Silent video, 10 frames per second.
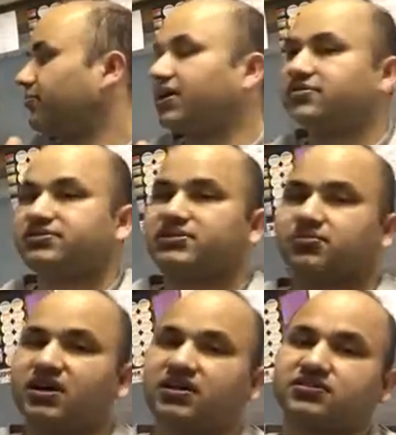by using a
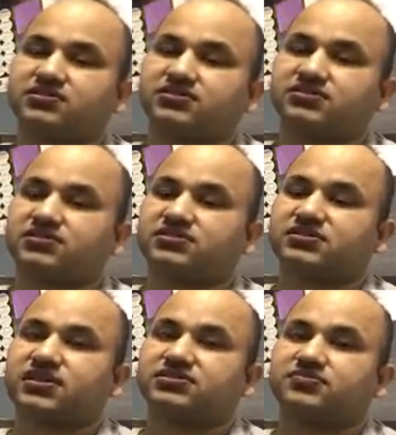marker such as
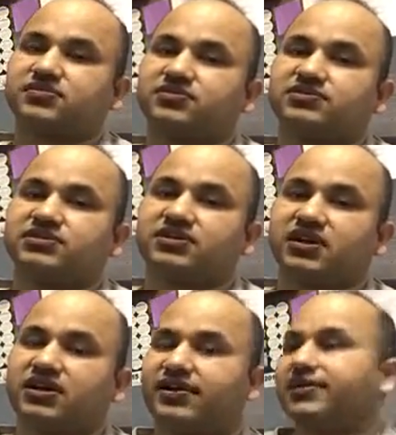like the fluorescent
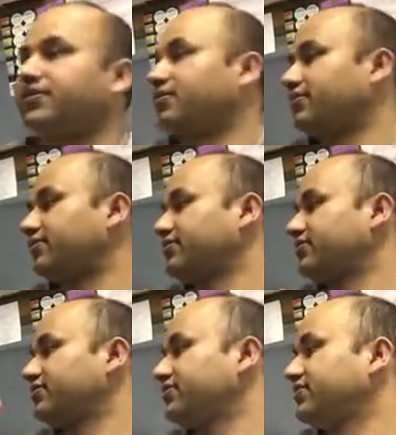dye, or
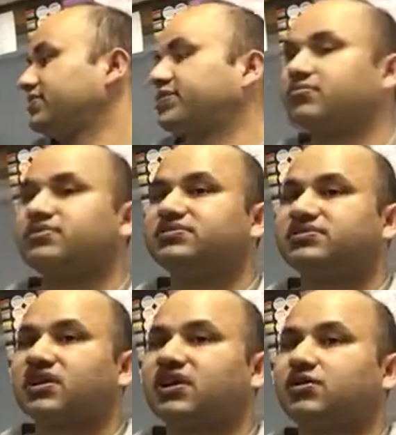
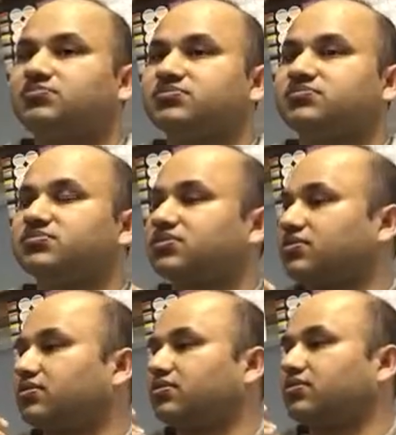enzymes,
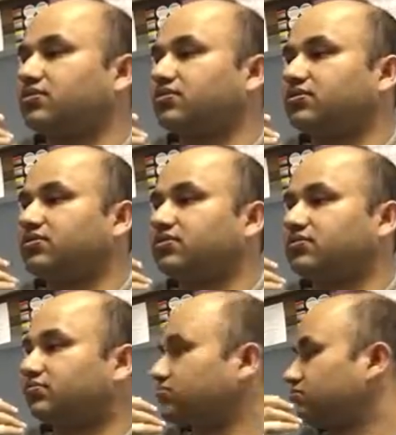
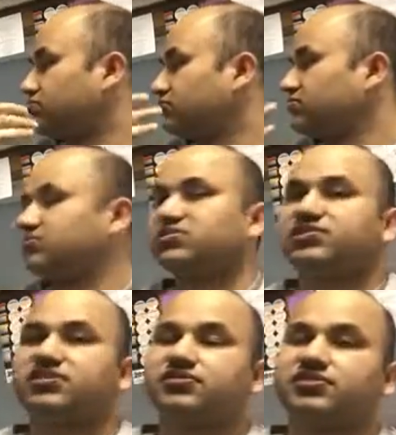or
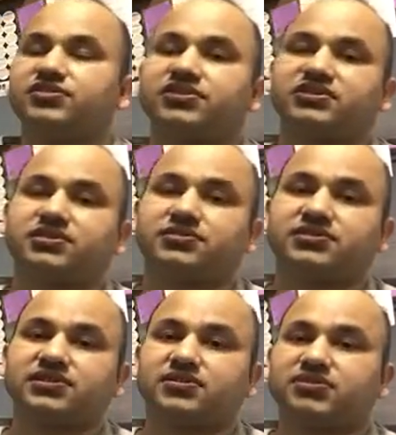radioactive
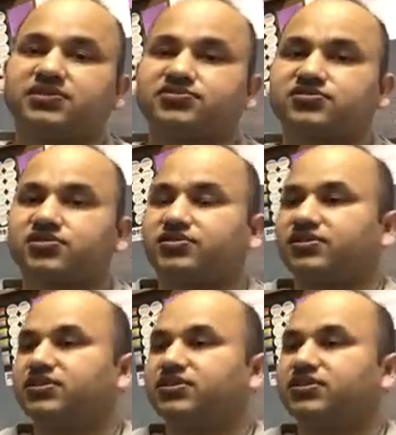elements, or